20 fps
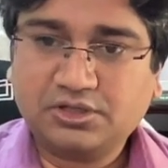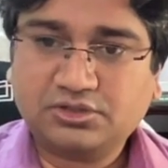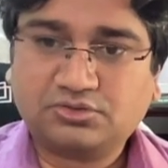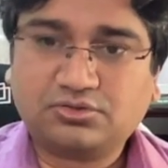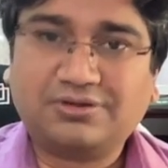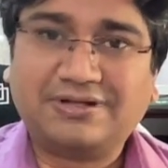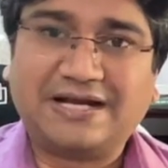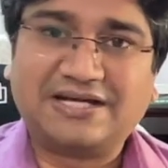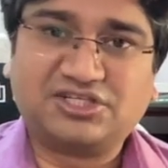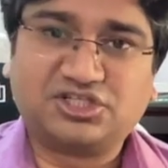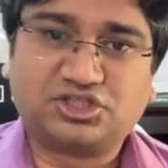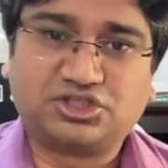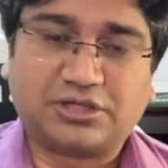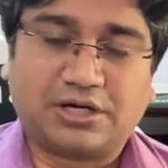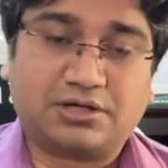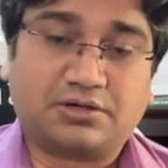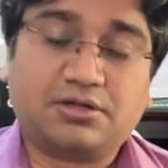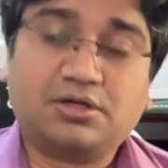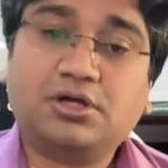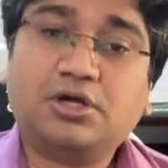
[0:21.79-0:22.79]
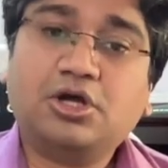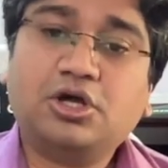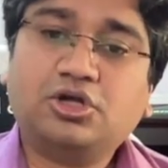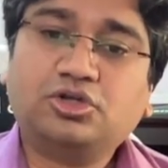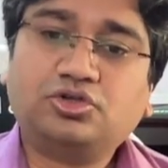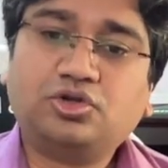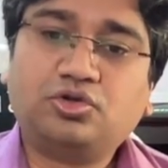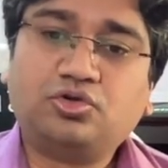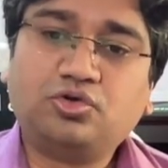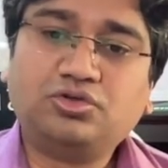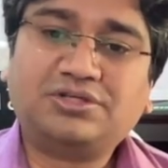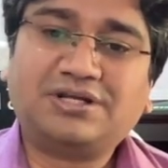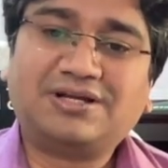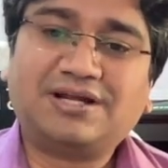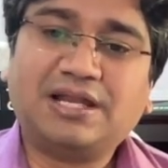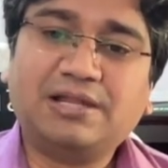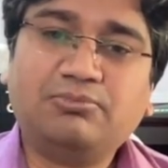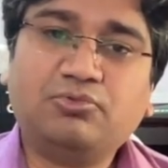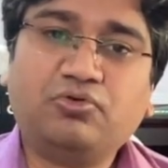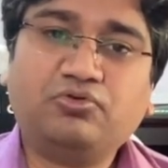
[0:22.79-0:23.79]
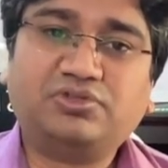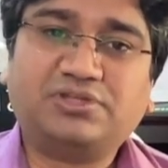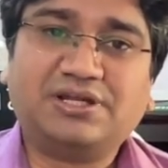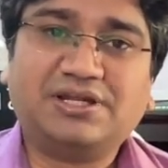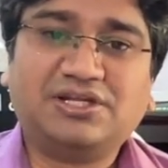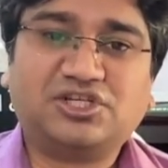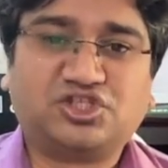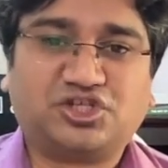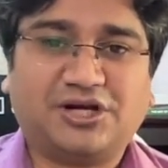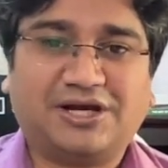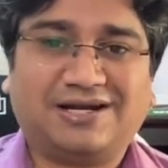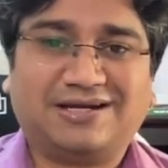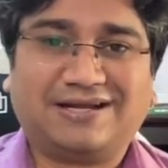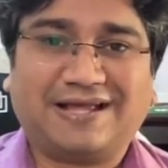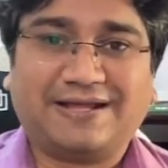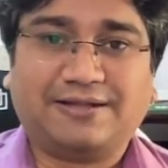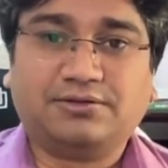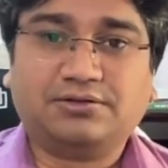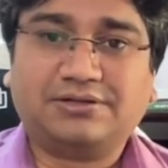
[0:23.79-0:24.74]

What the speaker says: So let's start. So rook generally moves in a straight line,